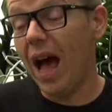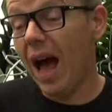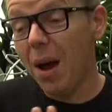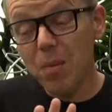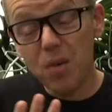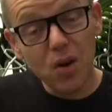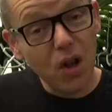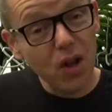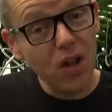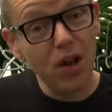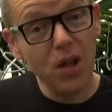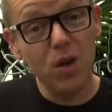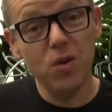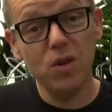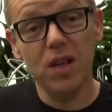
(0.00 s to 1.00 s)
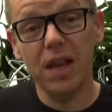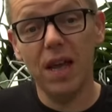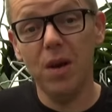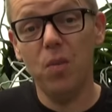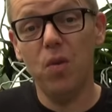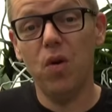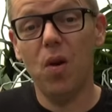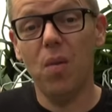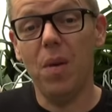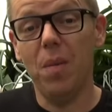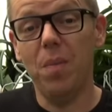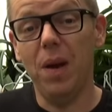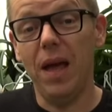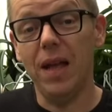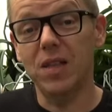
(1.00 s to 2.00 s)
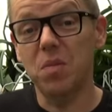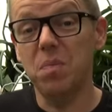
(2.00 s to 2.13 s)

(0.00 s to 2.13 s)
I'm not going to use it anymore on my plants.